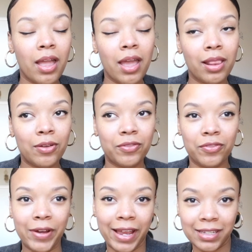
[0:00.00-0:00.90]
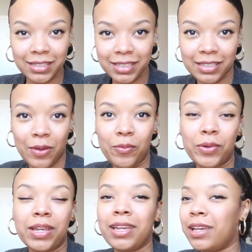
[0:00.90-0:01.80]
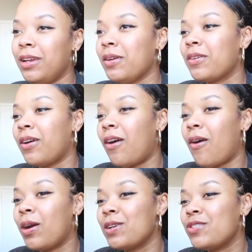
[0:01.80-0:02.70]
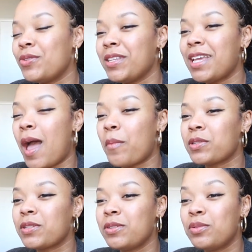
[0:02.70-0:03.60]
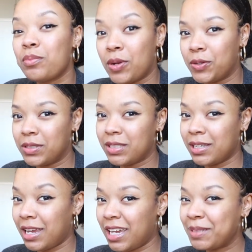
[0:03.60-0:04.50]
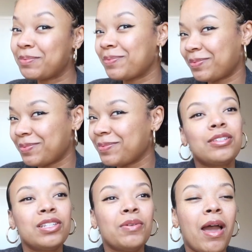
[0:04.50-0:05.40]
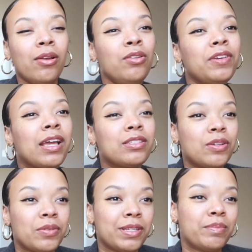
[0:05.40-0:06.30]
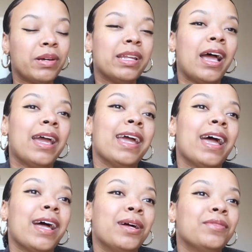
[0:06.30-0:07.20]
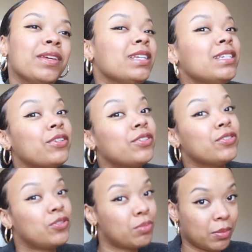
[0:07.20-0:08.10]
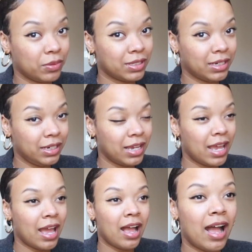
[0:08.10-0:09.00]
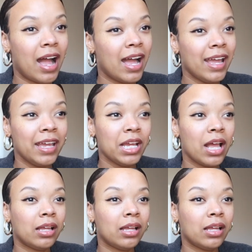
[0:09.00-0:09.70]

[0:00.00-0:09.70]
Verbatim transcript: Hello friends, we are doing the absolute most today. So I don't know if you guys know this, but I have an addiction to bubble tea. I